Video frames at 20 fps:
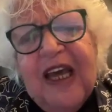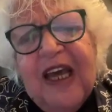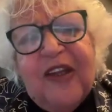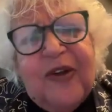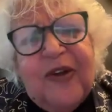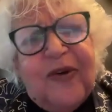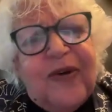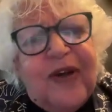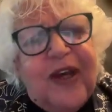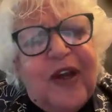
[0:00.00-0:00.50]

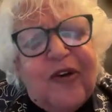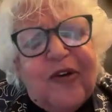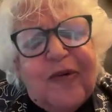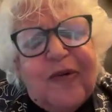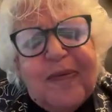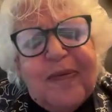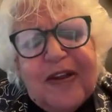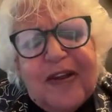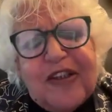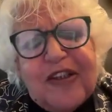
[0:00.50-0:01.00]
and you
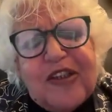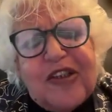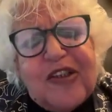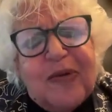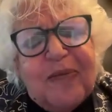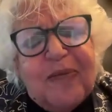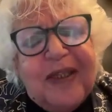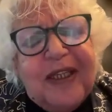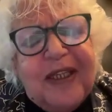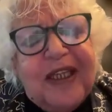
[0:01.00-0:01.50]
hear about
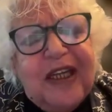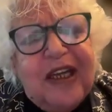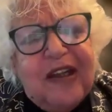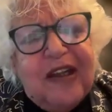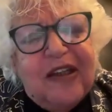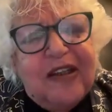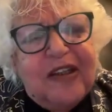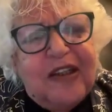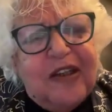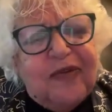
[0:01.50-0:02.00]
so many
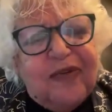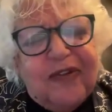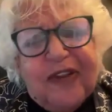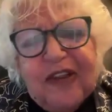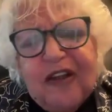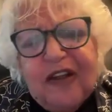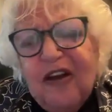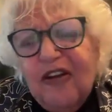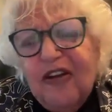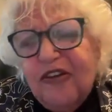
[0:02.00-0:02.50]
other
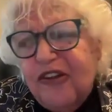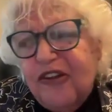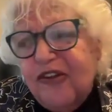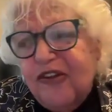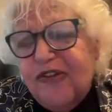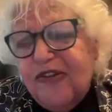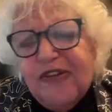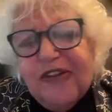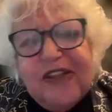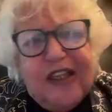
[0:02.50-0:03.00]
different
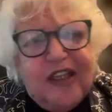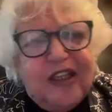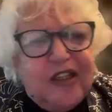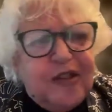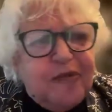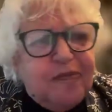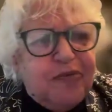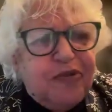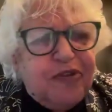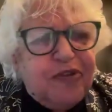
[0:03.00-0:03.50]
cultures.
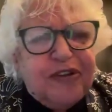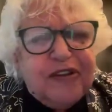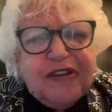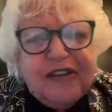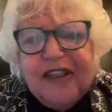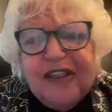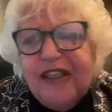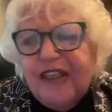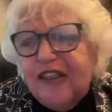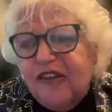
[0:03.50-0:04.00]
There's
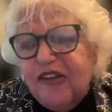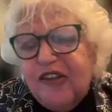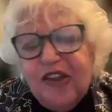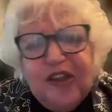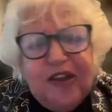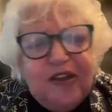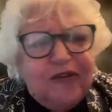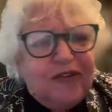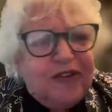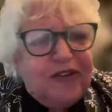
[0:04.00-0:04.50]
books, there's
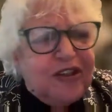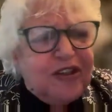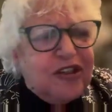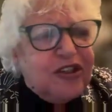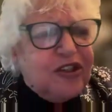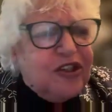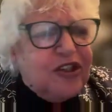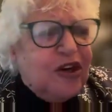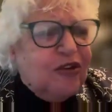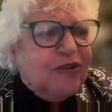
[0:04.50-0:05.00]

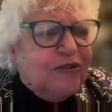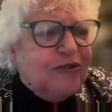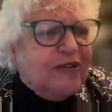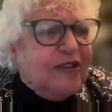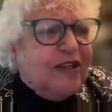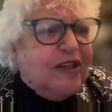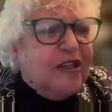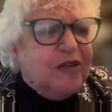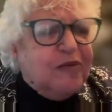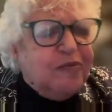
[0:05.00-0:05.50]
TV
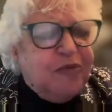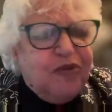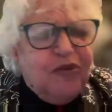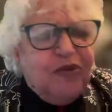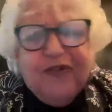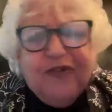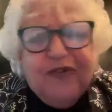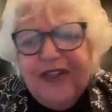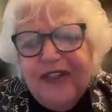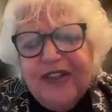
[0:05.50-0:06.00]
shows, there's
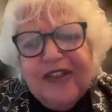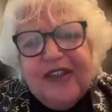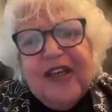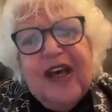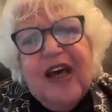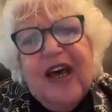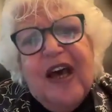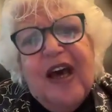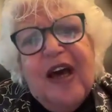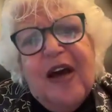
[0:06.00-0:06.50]
movies,
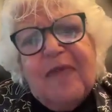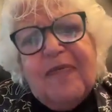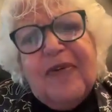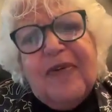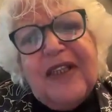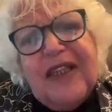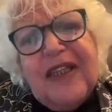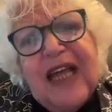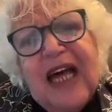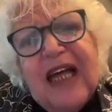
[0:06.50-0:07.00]

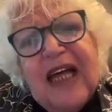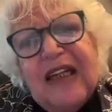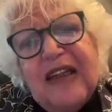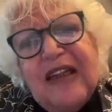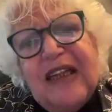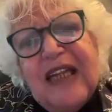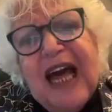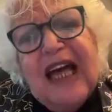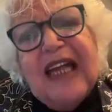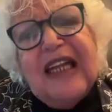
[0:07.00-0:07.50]
but not
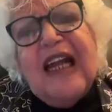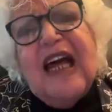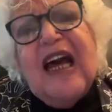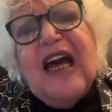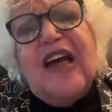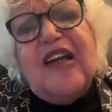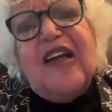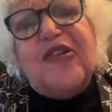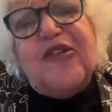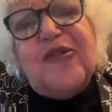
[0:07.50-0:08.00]

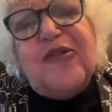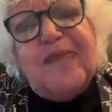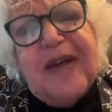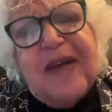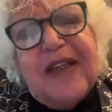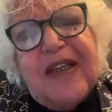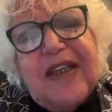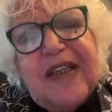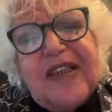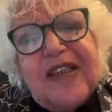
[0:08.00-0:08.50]
a
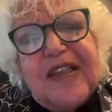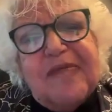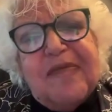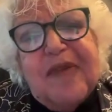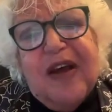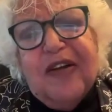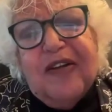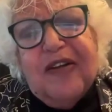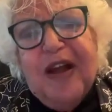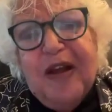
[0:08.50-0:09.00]
tremendous
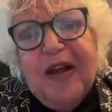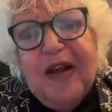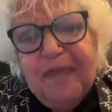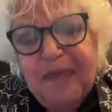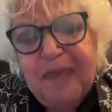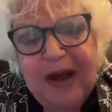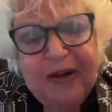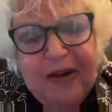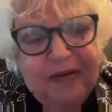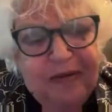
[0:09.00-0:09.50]
amount
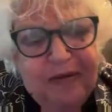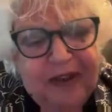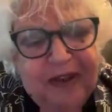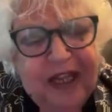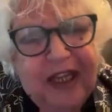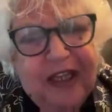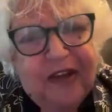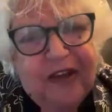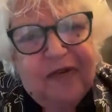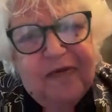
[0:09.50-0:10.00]
about
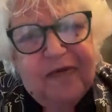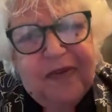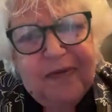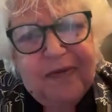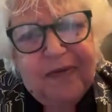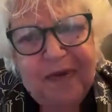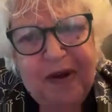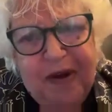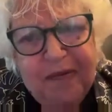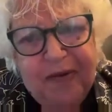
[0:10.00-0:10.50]
Native
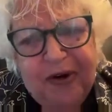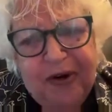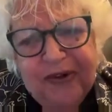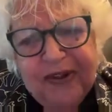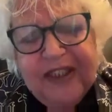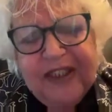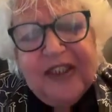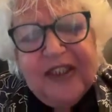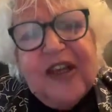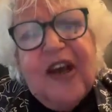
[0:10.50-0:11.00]

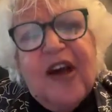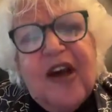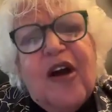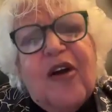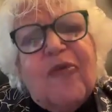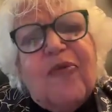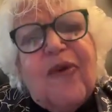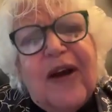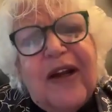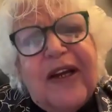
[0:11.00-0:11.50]
Americans.
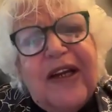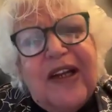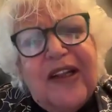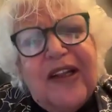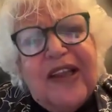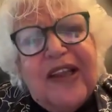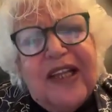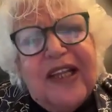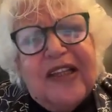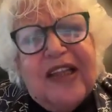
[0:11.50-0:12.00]
Why do
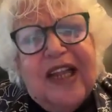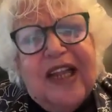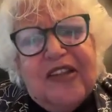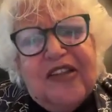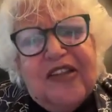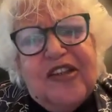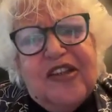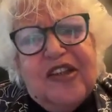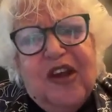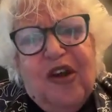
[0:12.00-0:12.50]
you think
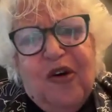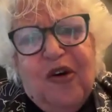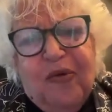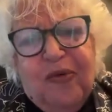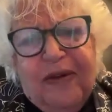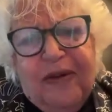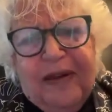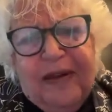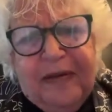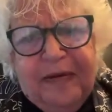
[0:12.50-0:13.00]
that's
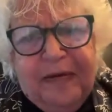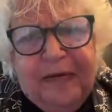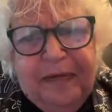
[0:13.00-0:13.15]
so?